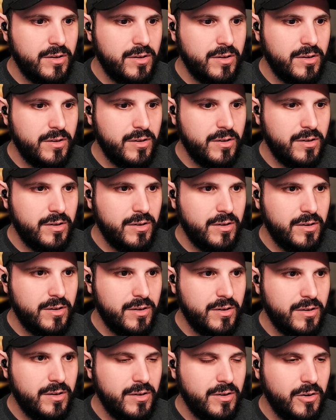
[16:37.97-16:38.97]

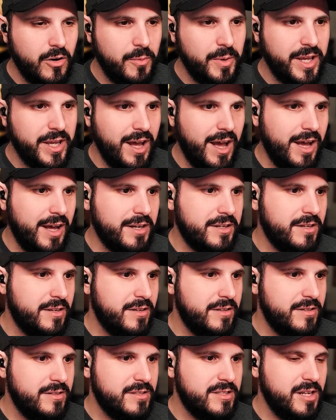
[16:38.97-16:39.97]
Oh my god.
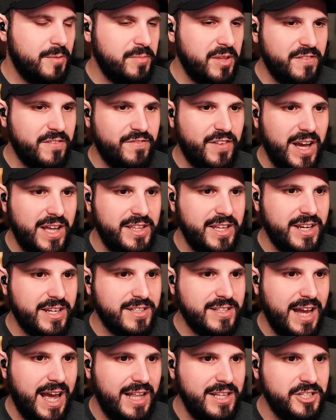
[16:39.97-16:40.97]
Something finally
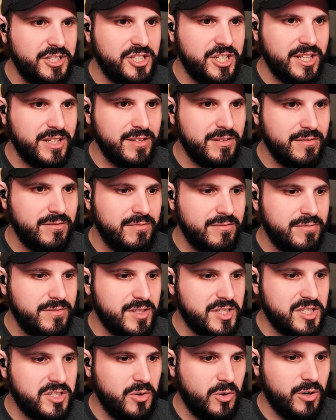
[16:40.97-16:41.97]
acknowledging the
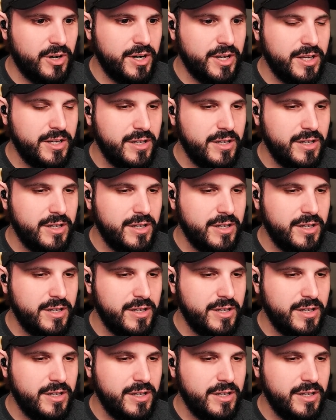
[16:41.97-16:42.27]
story.